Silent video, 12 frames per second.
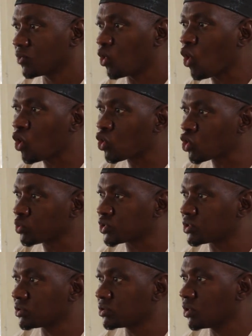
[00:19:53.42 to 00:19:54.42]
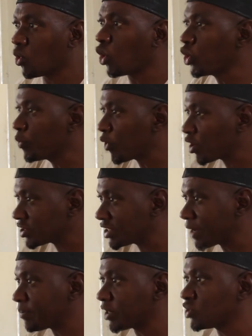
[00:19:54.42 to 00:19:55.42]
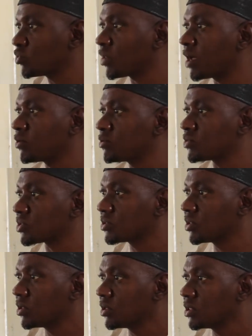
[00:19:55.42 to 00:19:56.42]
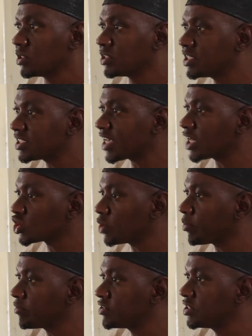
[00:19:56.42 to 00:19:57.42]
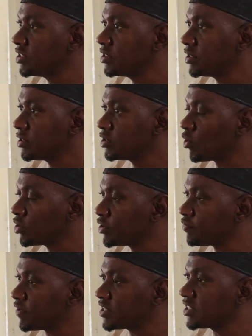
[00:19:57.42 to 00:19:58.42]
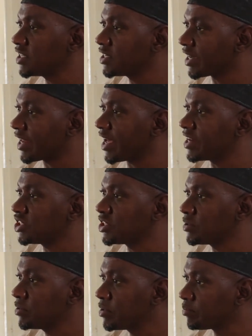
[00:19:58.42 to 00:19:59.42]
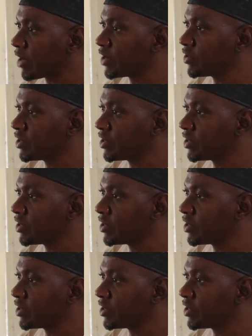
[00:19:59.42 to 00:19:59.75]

Or groups, or you belong to that particular groups. These are some of the first declaration by the